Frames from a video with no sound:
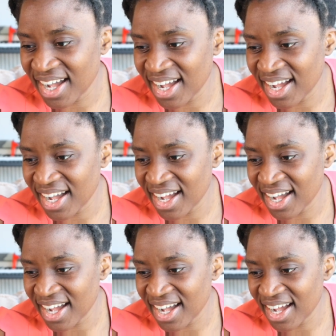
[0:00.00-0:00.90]
Forgive
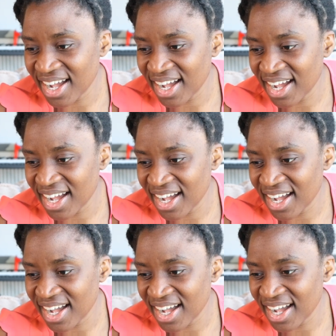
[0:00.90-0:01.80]
me if I
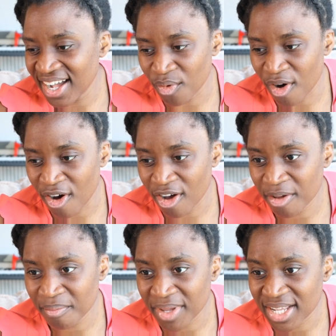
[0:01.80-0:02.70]
got that
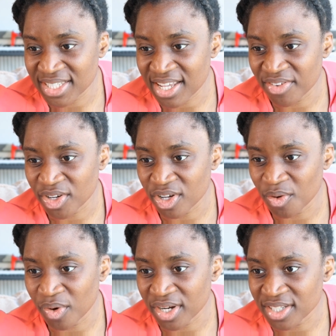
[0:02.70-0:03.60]
wrong, but let's have a look at
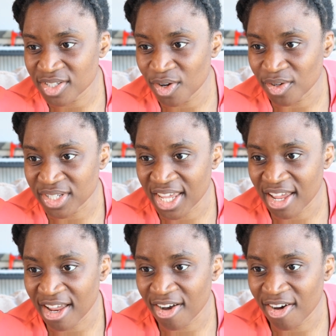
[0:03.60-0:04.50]
what it's called
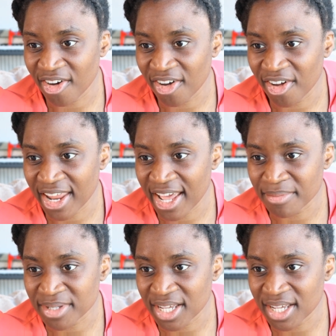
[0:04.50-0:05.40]
here on
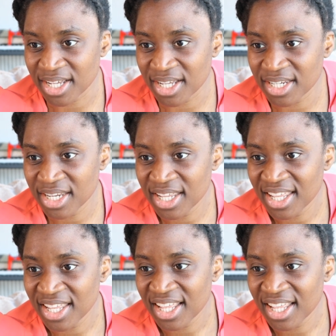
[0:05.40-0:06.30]
Amazon.
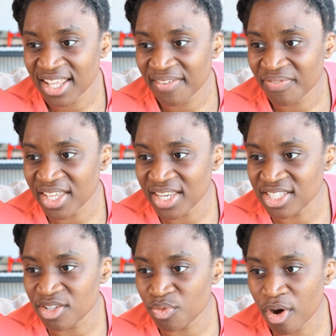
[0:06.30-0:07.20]
It is
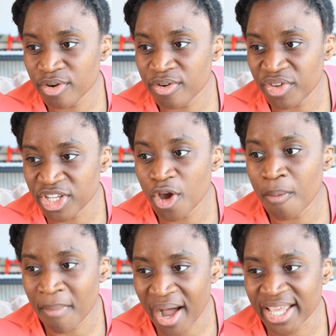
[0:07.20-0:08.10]
the Rode Video
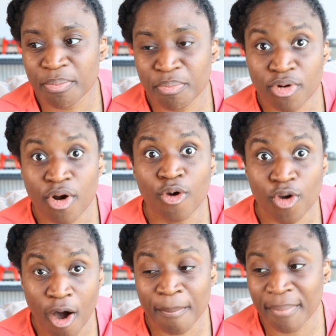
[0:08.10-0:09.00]
Mic Pro
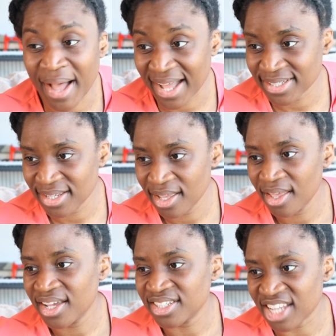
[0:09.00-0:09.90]
Compact
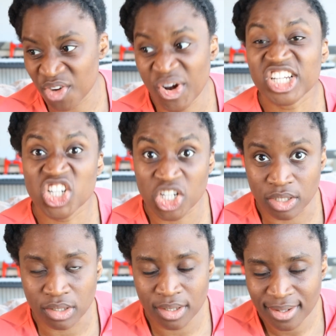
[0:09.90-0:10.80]

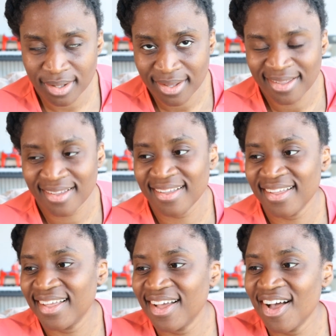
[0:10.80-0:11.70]
Directional
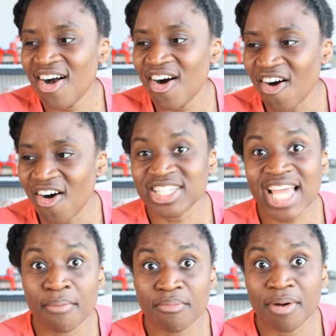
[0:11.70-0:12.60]

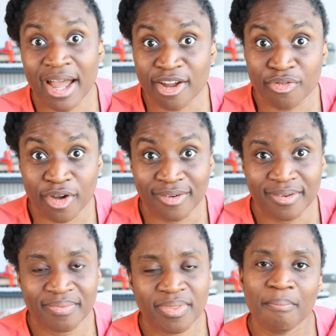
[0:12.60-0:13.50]
on-camera microphone.
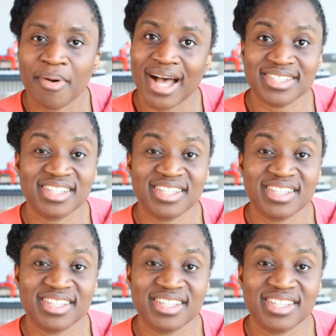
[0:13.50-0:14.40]
But as I said,
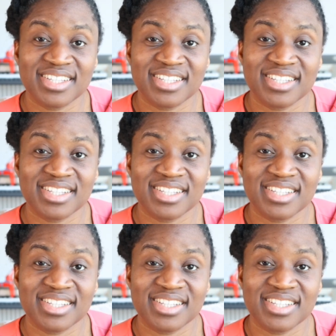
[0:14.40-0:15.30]
you don't have to use it
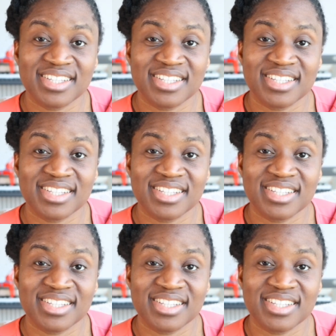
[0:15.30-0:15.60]
on camera.